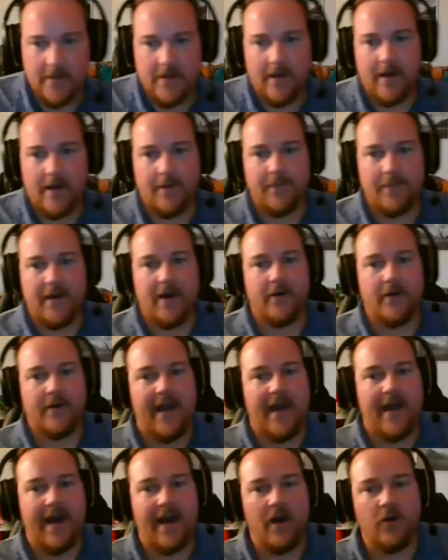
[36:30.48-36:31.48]
about
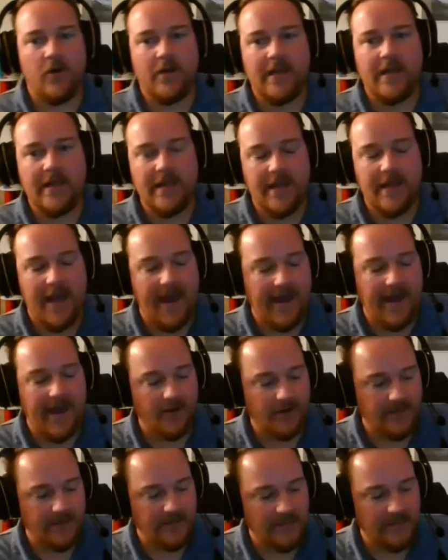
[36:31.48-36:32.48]
how he had
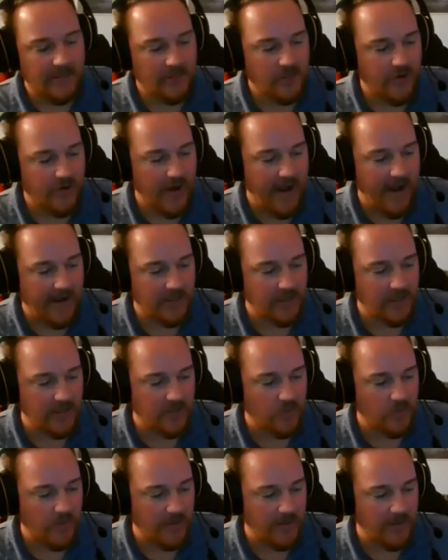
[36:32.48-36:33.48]
all these
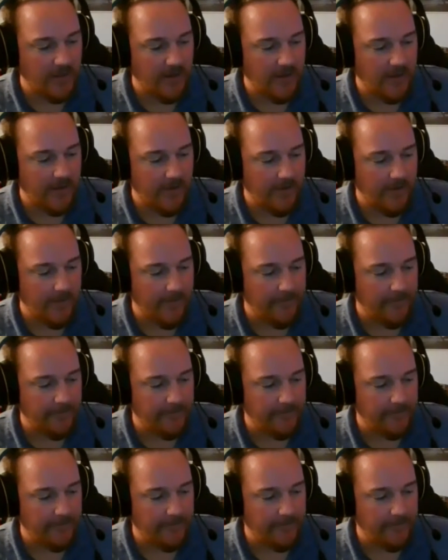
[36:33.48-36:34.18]
interactions with a